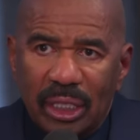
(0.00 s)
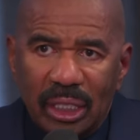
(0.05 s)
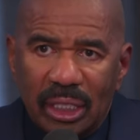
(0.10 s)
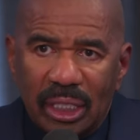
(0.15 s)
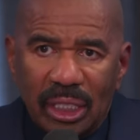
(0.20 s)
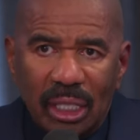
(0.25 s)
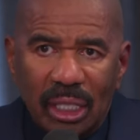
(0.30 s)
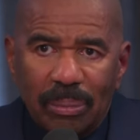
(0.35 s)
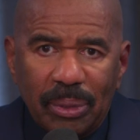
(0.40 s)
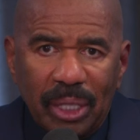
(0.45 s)

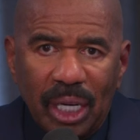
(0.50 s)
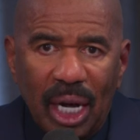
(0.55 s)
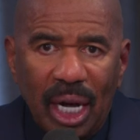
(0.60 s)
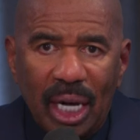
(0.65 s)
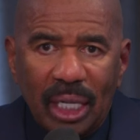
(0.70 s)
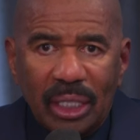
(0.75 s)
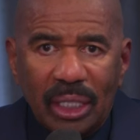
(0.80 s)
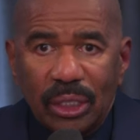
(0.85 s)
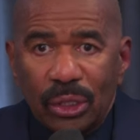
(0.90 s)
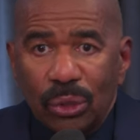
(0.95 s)
except God
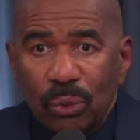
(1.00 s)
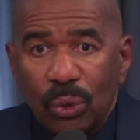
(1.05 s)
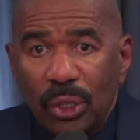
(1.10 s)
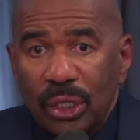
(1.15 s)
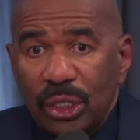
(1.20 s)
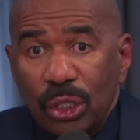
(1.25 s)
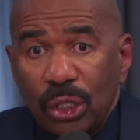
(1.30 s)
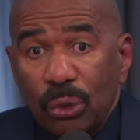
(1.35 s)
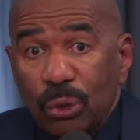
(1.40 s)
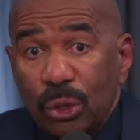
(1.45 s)
because it
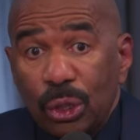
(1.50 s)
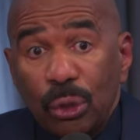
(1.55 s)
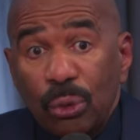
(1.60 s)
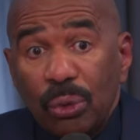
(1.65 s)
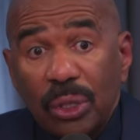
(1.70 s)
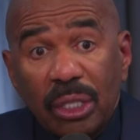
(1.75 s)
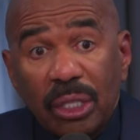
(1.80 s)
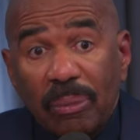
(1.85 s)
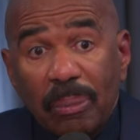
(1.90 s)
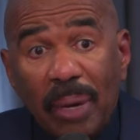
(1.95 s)
was no
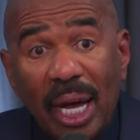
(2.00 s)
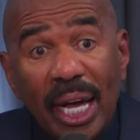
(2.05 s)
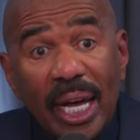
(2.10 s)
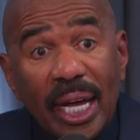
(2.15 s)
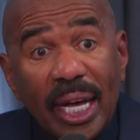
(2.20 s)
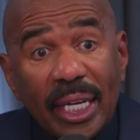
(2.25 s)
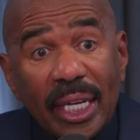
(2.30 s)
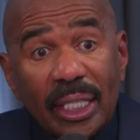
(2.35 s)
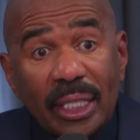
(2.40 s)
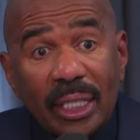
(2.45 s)
doing of mine.